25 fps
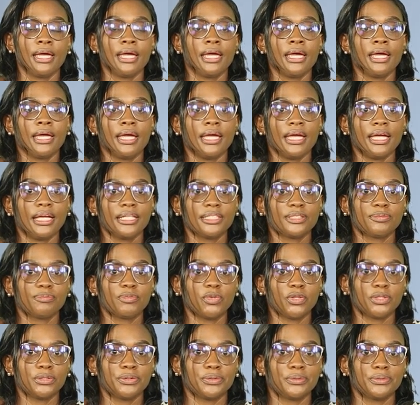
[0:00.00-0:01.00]
Each
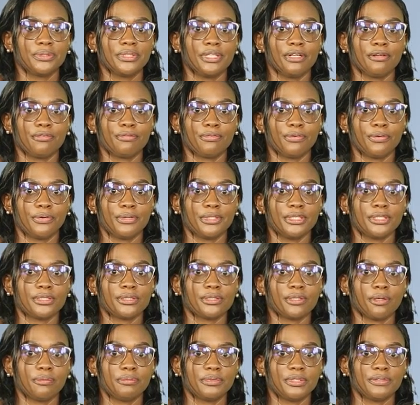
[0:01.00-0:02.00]
module, therefore, is
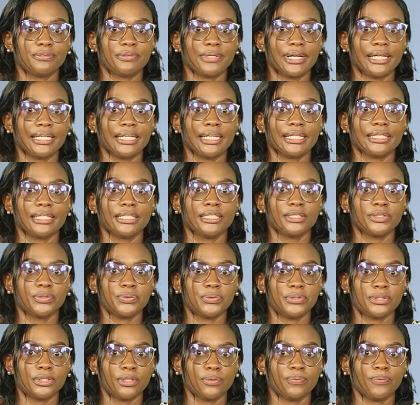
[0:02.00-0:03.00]
subdivided into
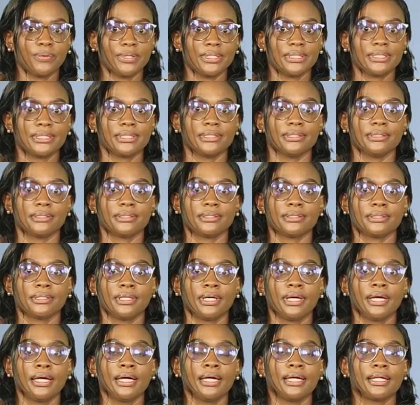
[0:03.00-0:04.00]
sequences
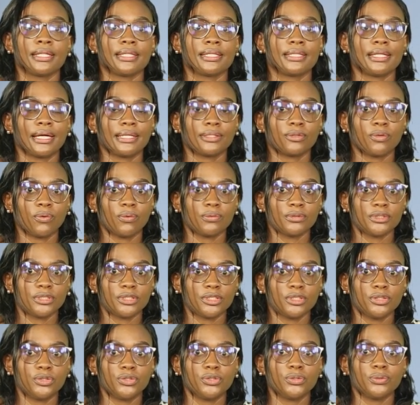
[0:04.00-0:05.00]
that
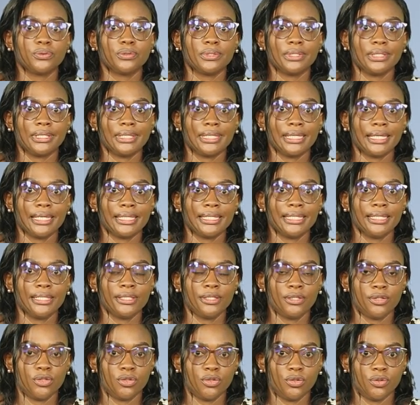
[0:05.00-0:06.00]
constitute learning
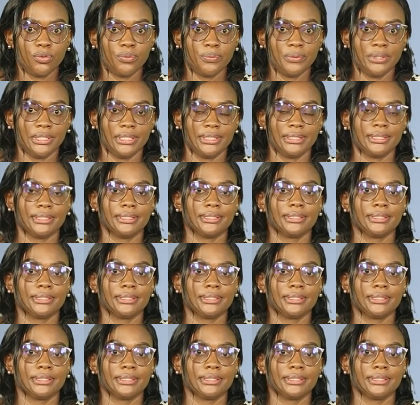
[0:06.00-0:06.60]
units.